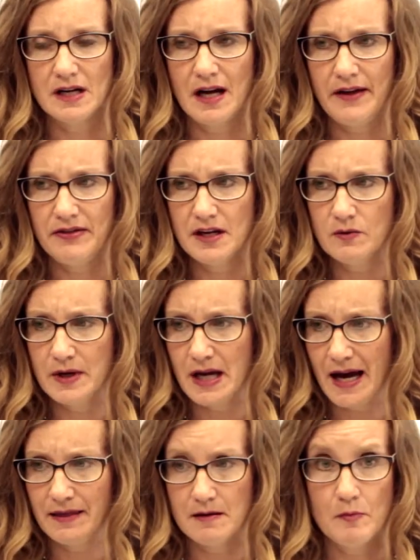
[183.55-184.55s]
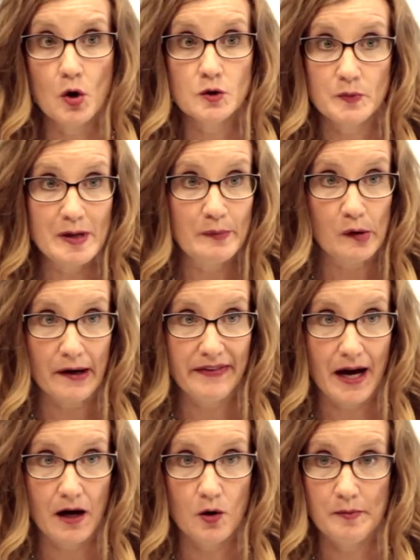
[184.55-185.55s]
And I think we had the most people at
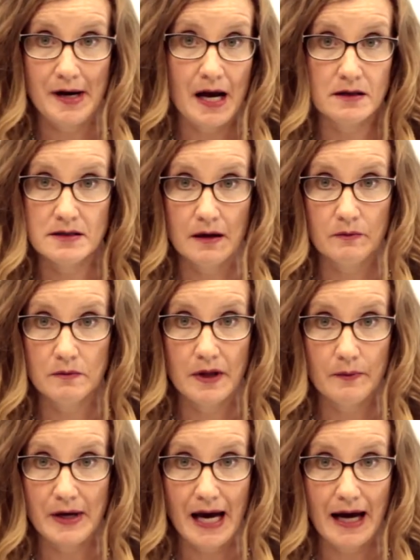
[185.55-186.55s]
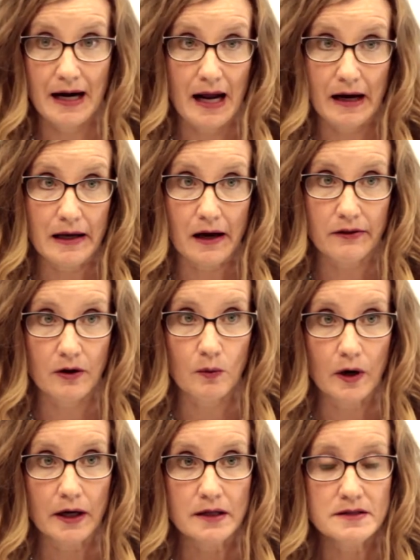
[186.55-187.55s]
that open house that, than we had at any other
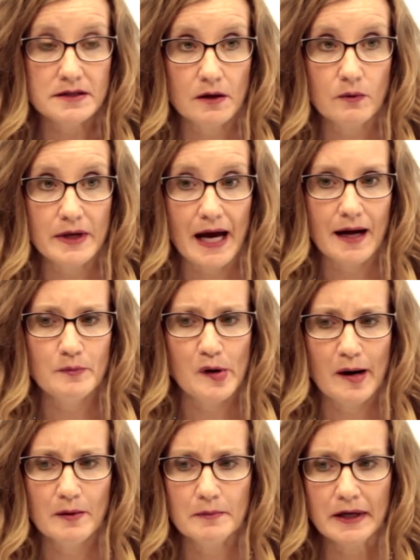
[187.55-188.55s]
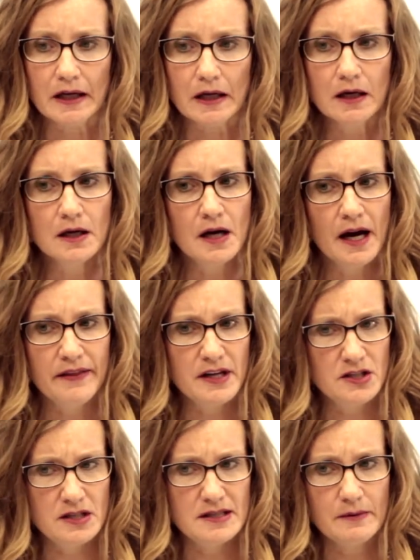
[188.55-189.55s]
one. So we had probably
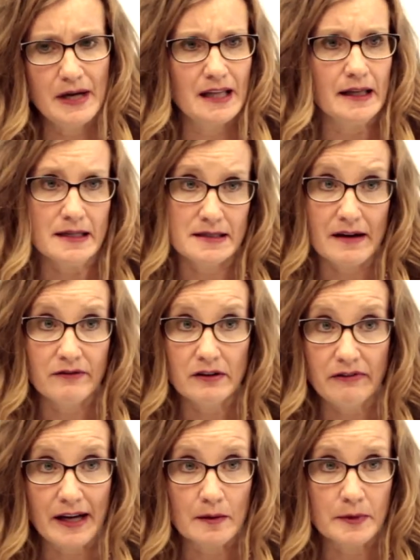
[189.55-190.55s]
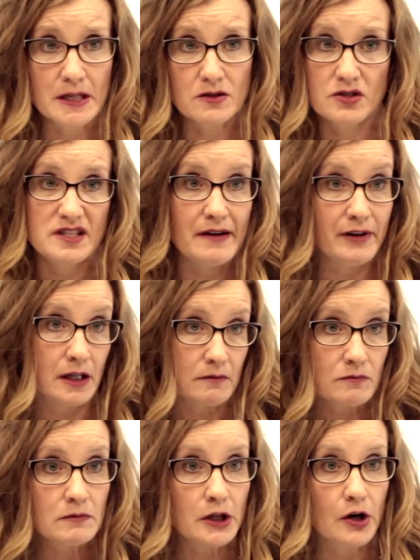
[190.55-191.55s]
think she said we had like seven families or
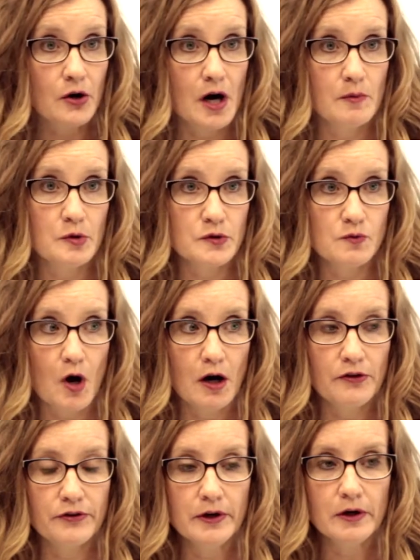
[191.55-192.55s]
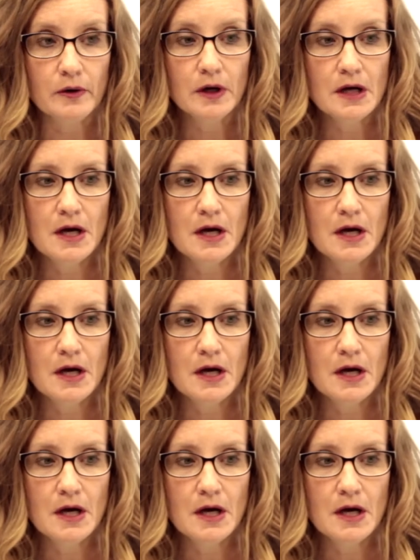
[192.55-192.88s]
seven, you know, couples walk through.